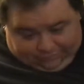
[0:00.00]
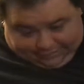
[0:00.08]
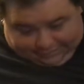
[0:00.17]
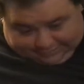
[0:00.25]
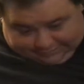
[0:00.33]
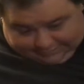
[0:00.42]

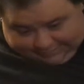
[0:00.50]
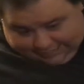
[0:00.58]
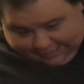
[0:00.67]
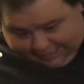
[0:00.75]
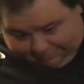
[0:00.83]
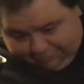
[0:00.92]
is an
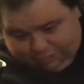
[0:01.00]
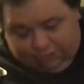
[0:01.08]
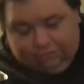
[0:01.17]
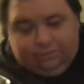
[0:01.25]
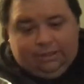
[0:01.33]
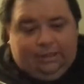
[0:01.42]

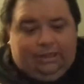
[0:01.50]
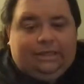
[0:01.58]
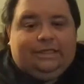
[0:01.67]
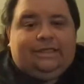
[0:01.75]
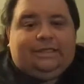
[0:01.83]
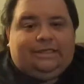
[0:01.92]
absolute
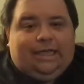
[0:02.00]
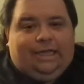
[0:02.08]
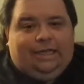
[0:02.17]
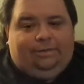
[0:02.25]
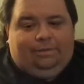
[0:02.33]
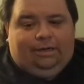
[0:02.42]

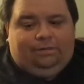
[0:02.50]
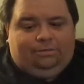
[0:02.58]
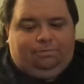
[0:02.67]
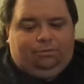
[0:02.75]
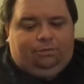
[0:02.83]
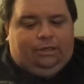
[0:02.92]
insane amount to
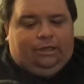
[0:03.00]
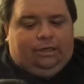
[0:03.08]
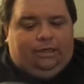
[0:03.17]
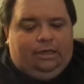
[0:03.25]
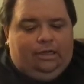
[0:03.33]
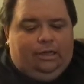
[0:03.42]
put in.
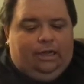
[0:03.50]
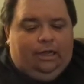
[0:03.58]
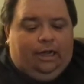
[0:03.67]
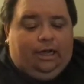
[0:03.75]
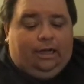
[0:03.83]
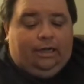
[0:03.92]

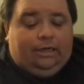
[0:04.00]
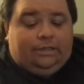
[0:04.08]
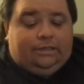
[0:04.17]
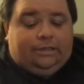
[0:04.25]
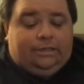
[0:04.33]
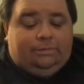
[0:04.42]
And
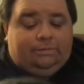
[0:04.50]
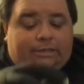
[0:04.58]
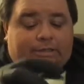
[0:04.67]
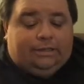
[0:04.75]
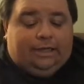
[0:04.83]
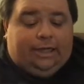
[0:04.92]
it seems
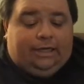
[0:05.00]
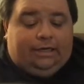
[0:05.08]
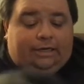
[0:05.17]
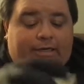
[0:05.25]
insane.